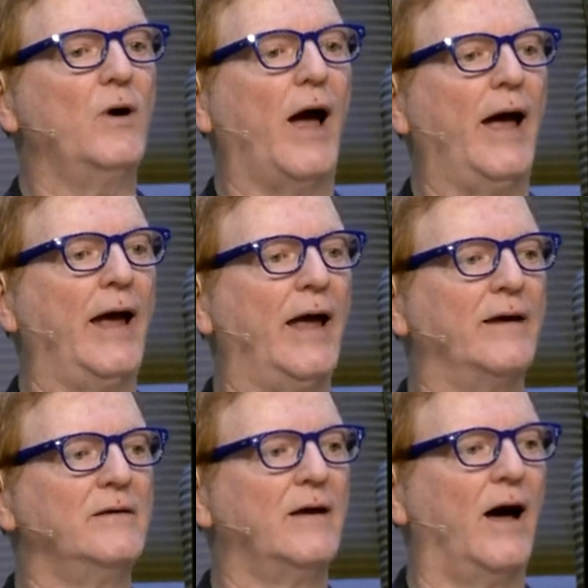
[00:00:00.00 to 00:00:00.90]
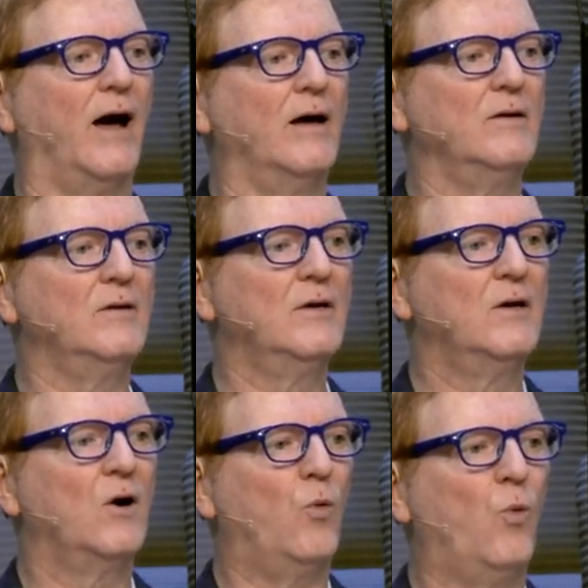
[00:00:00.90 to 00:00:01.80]
And uh,
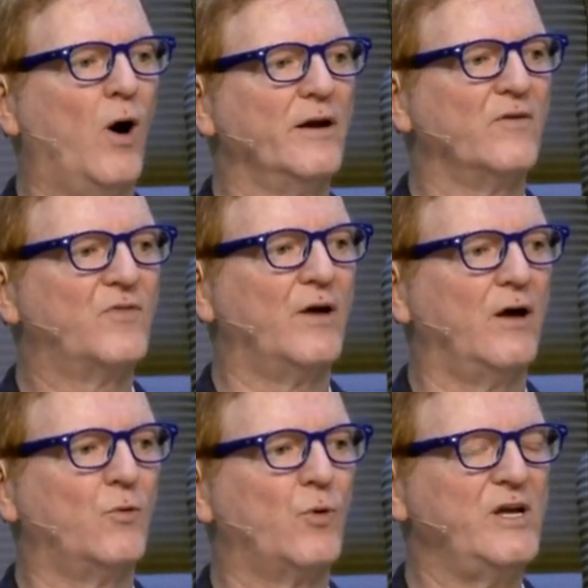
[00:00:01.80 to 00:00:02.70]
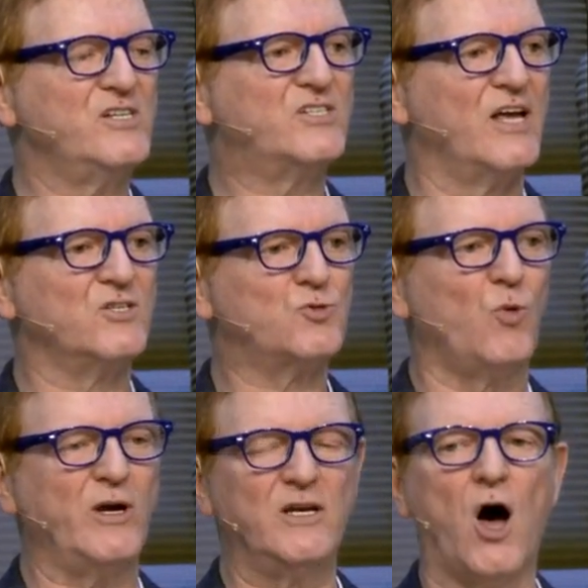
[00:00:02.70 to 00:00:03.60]
one of the reasons
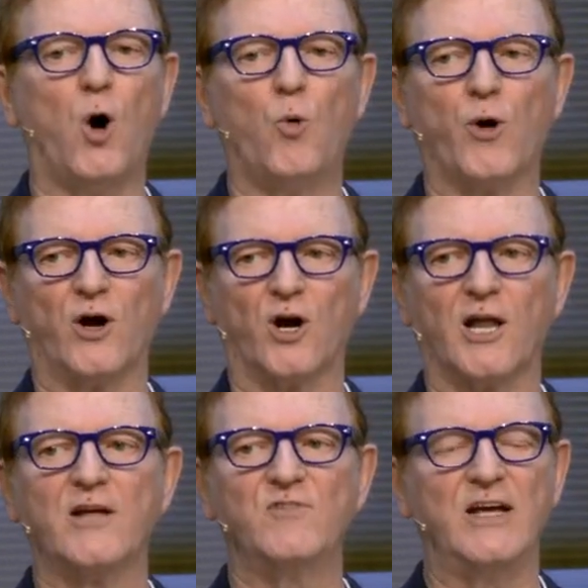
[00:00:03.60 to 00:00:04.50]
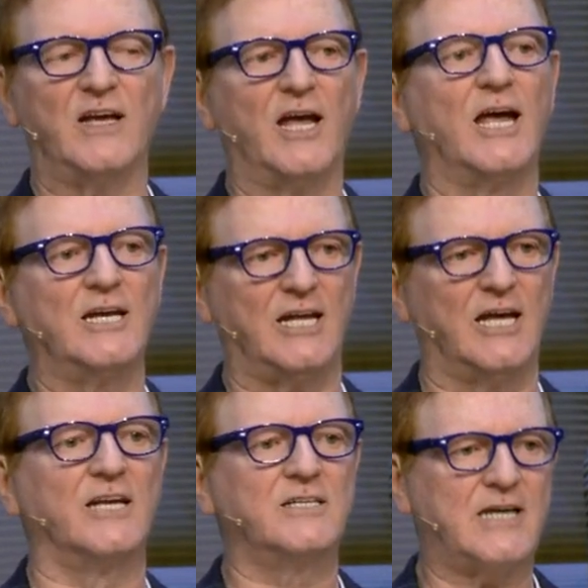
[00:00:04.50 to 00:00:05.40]
we know we're living in
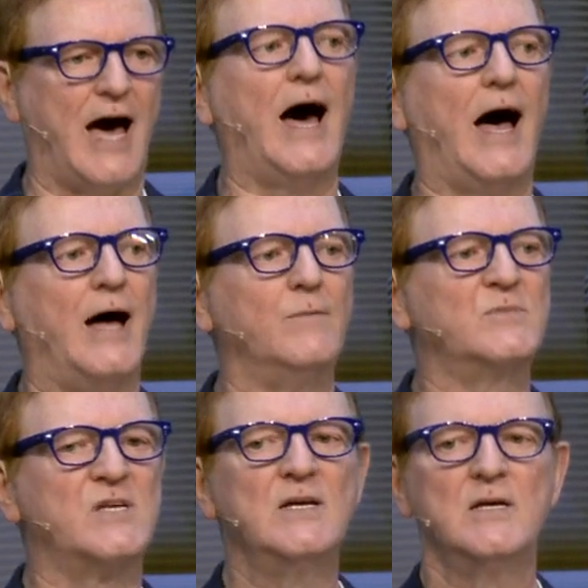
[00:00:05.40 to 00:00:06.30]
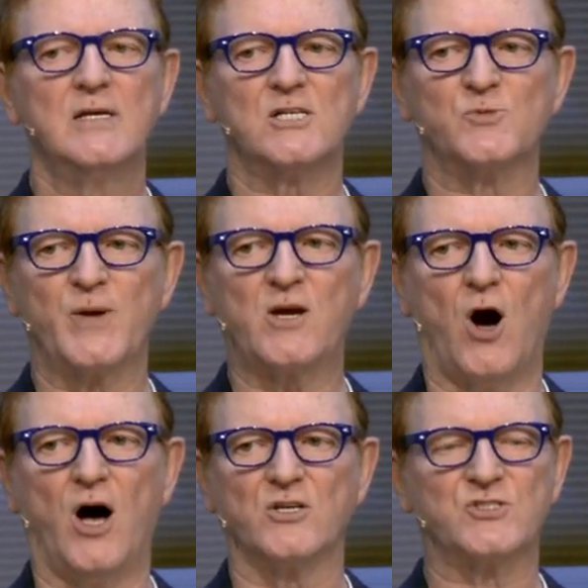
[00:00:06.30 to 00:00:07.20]
end times is
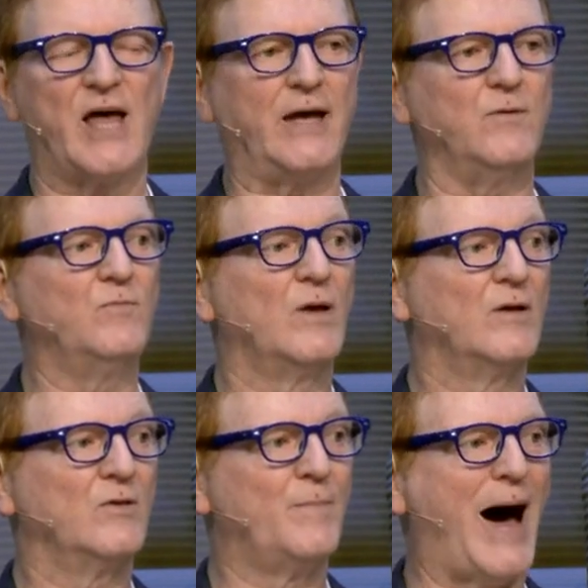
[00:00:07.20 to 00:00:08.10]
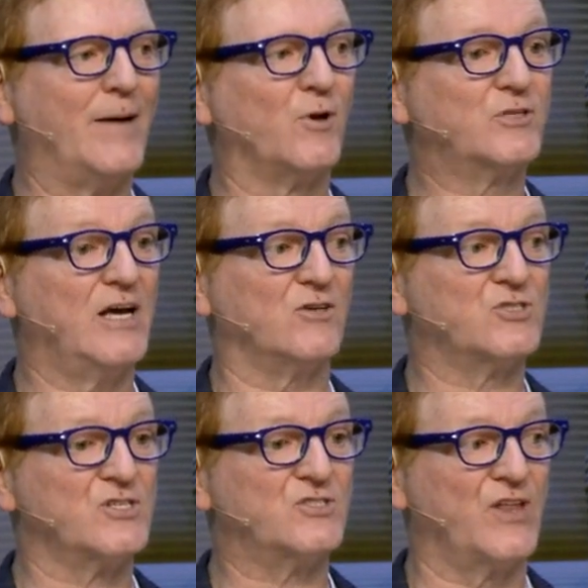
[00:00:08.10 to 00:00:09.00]
because they, the Bible tells
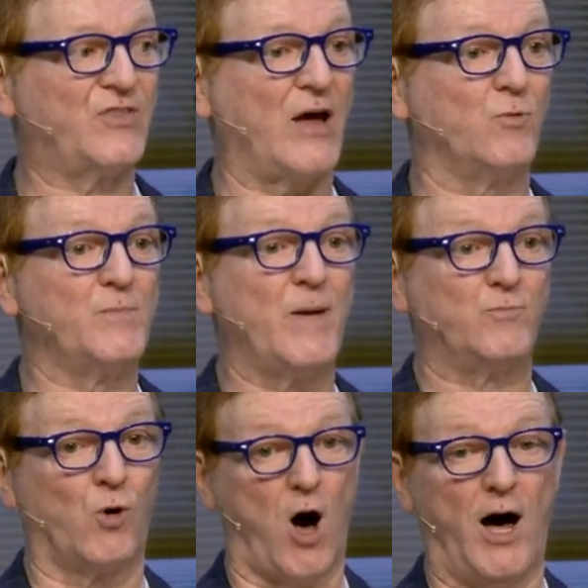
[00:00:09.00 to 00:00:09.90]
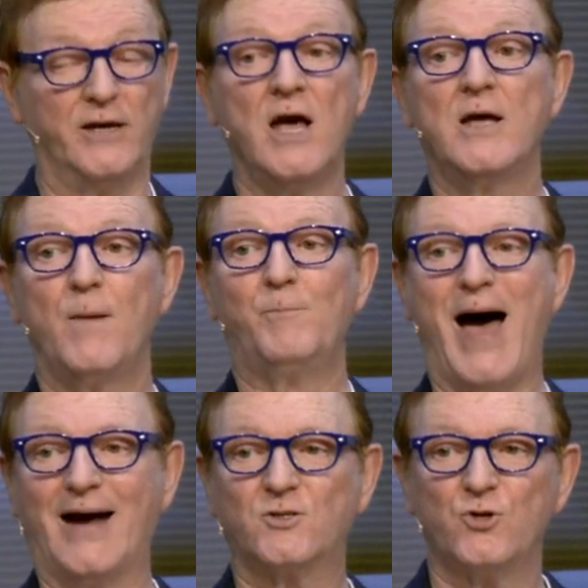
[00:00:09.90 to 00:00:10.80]
us that they would be brought
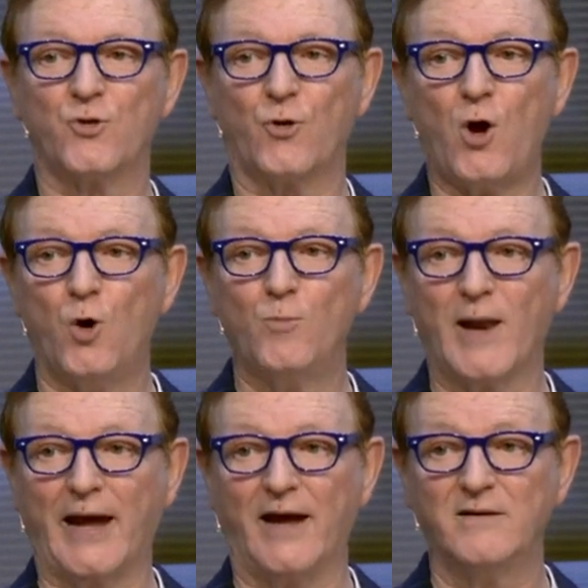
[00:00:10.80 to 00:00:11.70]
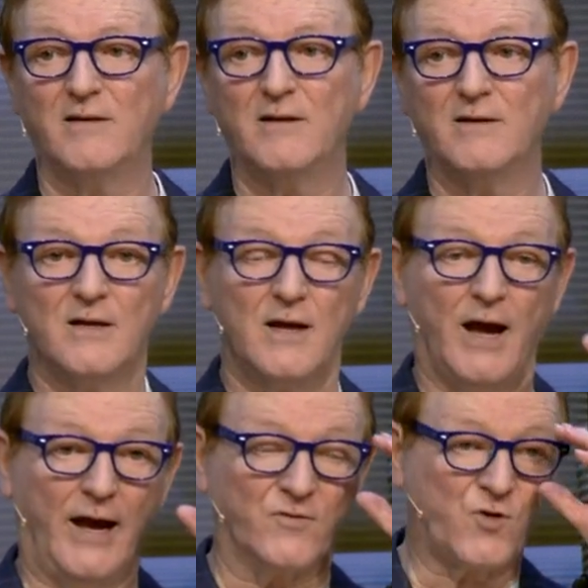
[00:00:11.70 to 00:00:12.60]
back to their homeland.
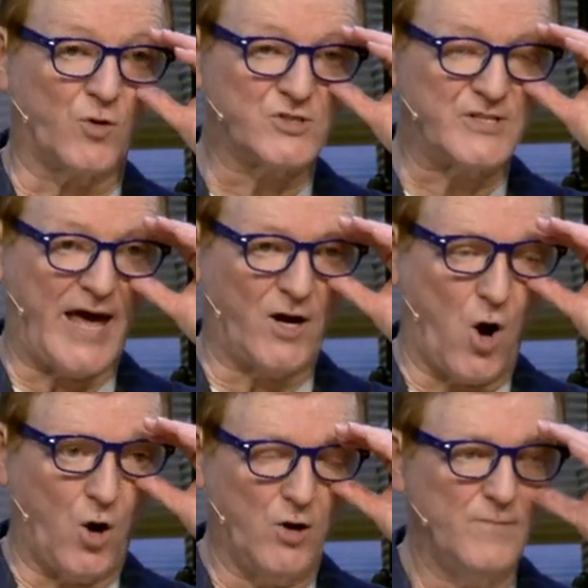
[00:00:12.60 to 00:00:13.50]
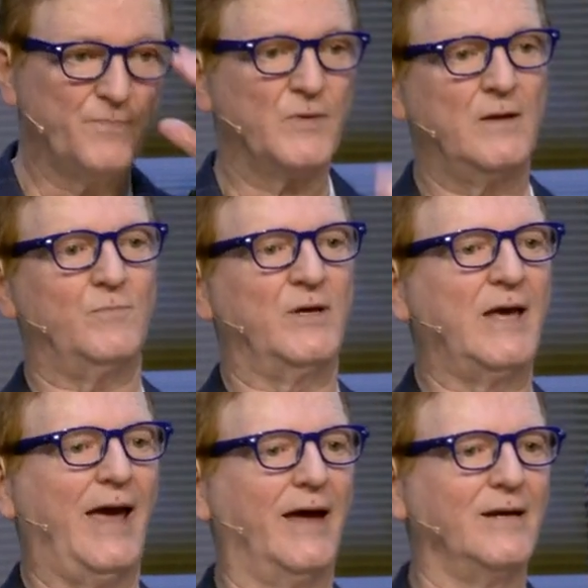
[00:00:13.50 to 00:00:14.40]
And of course, that all
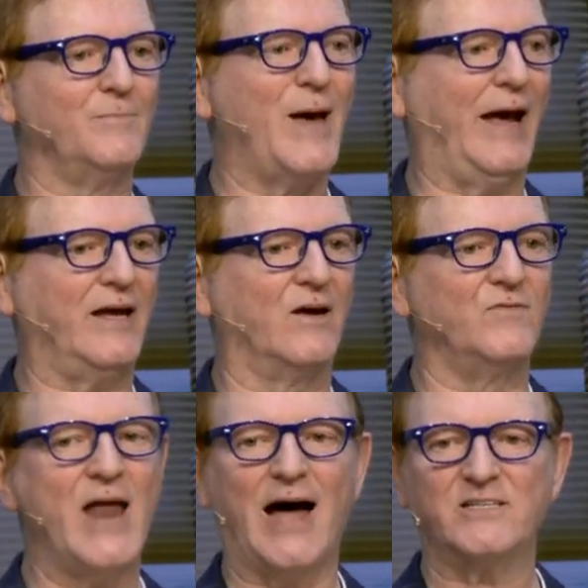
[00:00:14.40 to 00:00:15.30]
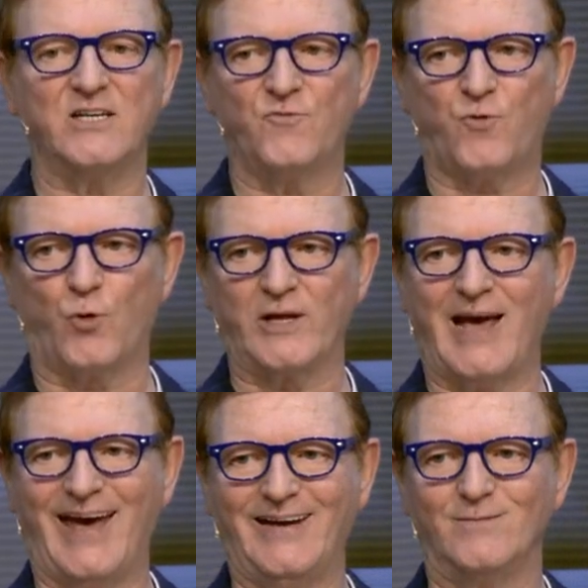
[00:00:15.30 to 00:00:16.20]
began in May of
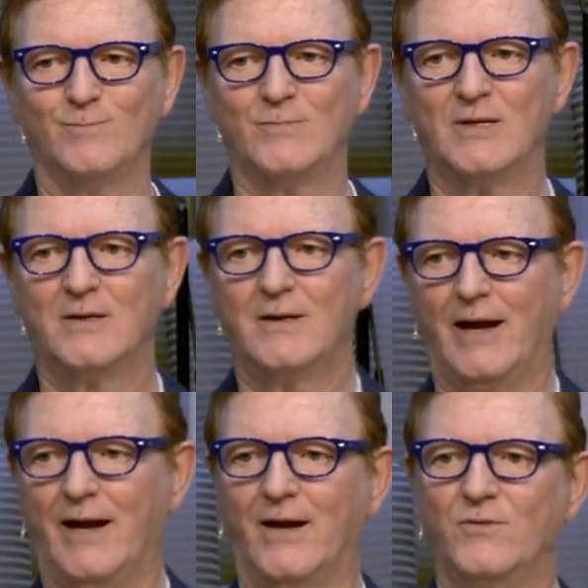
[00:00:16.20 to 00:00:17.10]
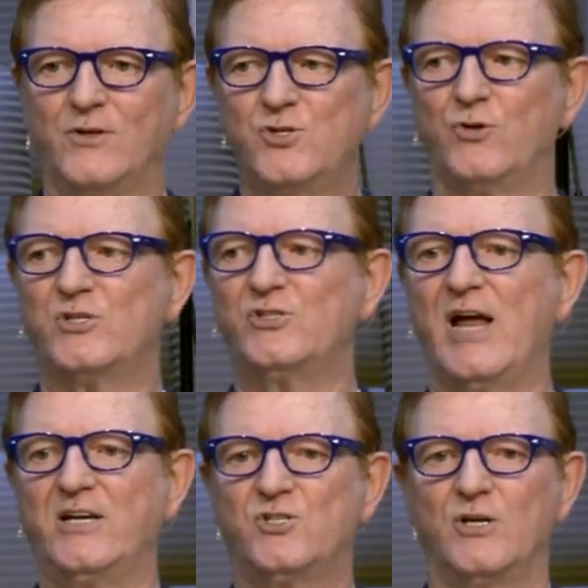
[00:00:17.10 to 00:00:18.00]
1948 and the Jewish
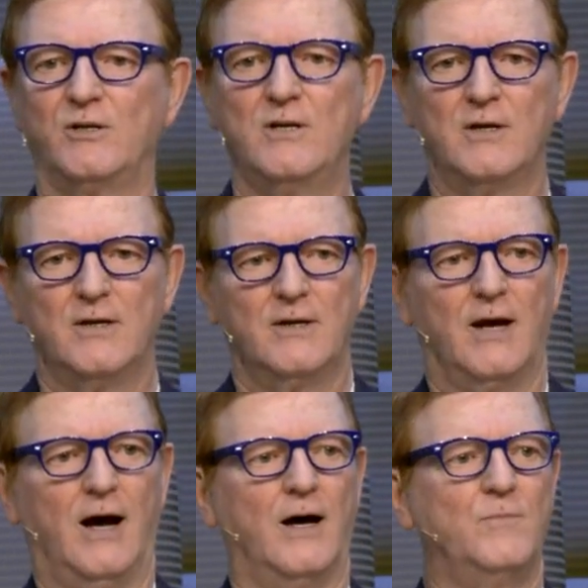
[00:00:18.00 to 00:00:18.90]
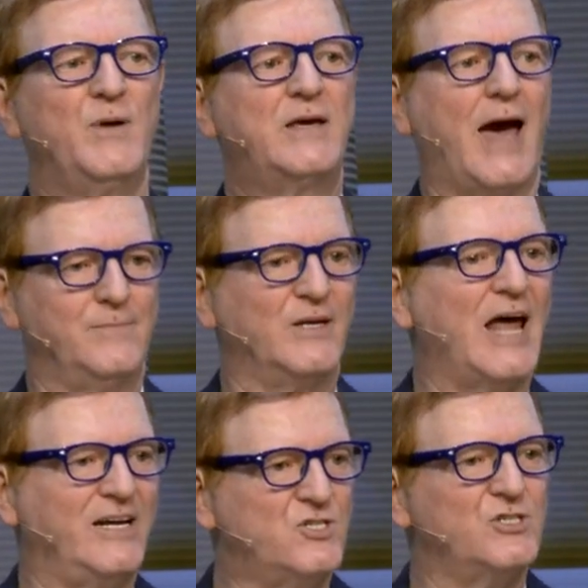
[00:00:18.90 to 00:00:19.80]
nation uh, became a
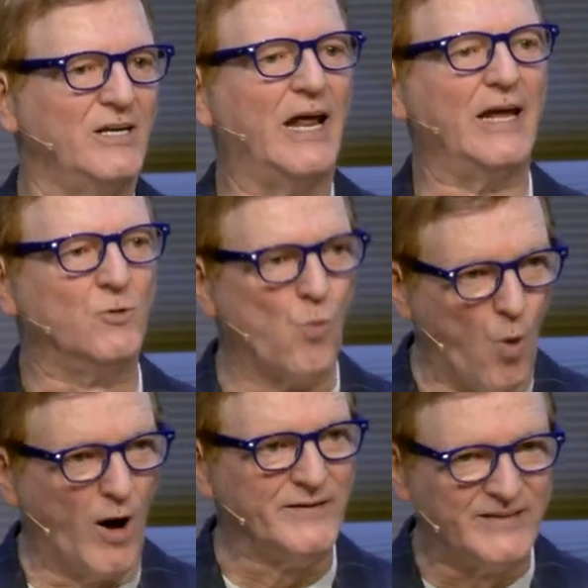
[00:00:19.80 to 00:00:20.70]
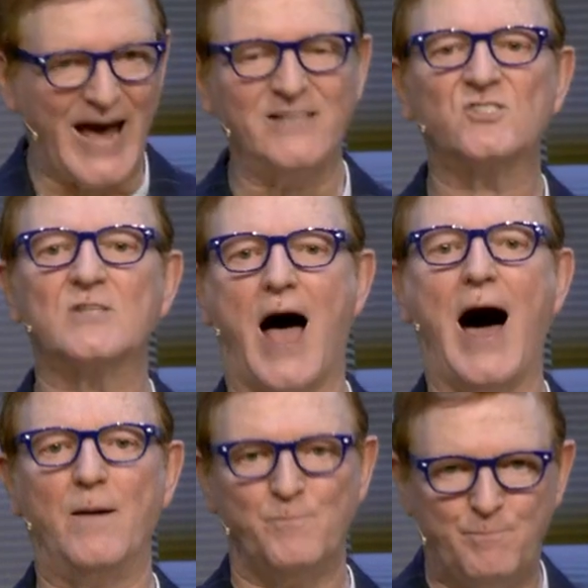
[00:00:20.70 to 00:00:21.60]
nation in one day's
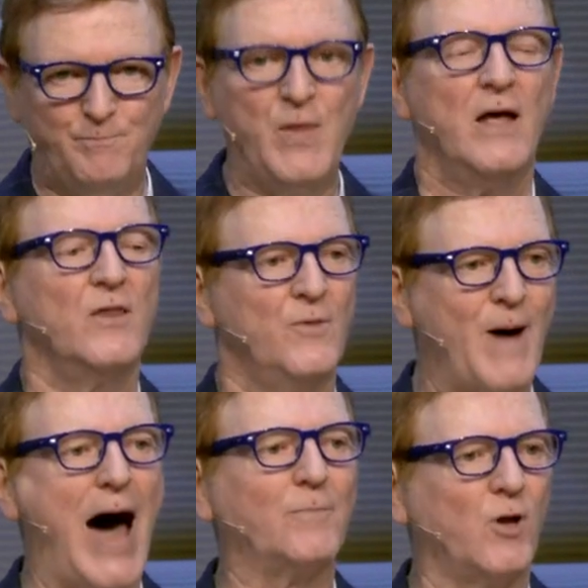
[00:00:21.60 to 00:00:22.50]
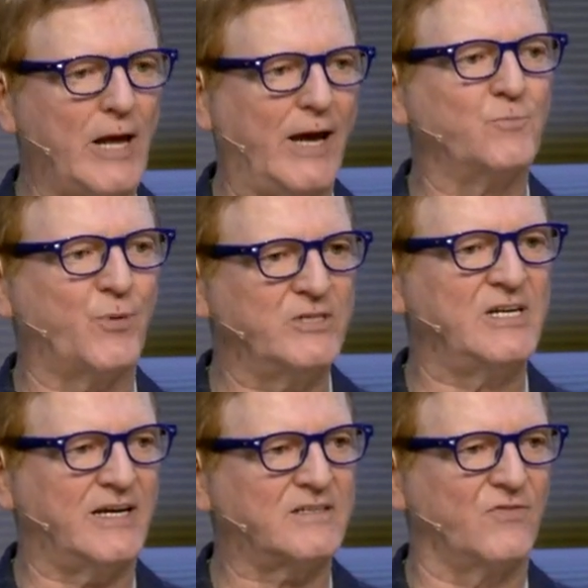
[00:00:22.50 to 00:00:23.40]
time. The Bible had
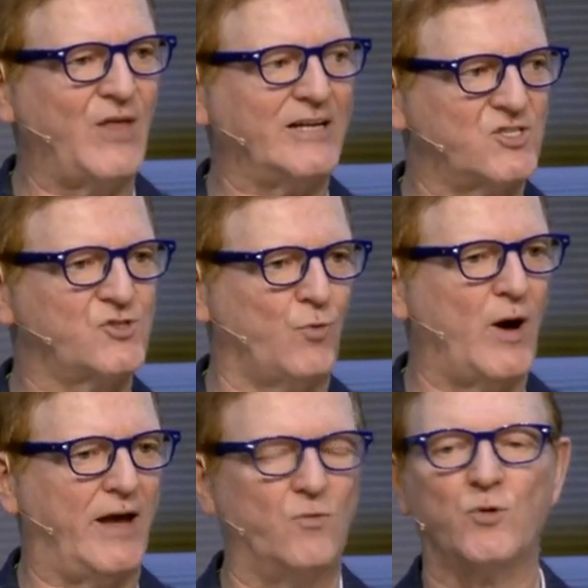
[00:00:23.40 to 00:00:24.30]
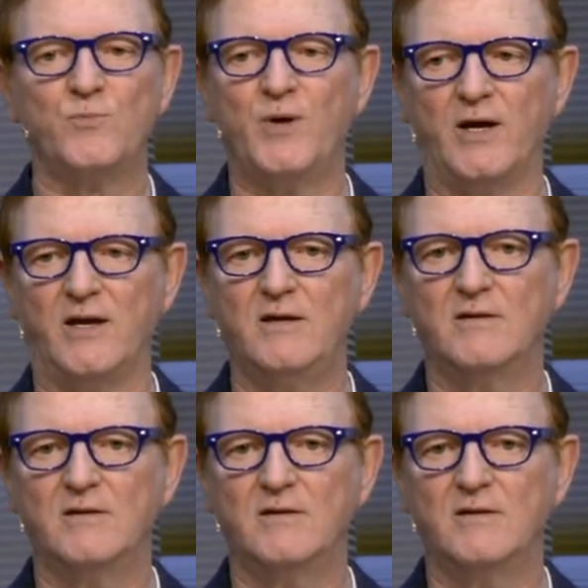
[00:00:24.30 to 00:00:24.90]
predicted that's the way it would be.